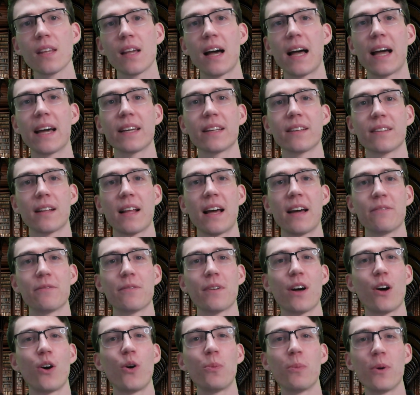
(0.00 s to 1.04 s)
I
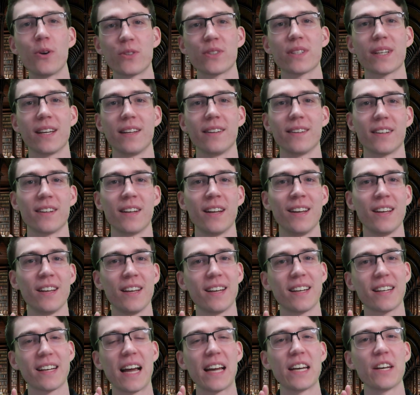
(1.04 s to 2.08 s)
almost can
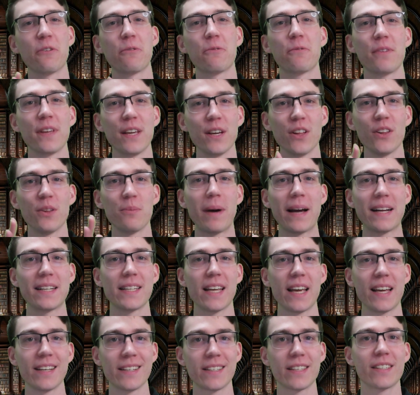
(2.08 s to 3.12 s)
kind of feel my
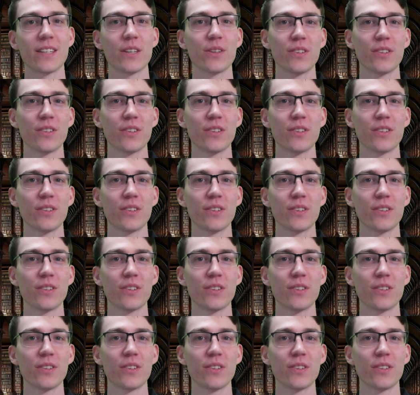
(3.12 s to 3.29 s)
taste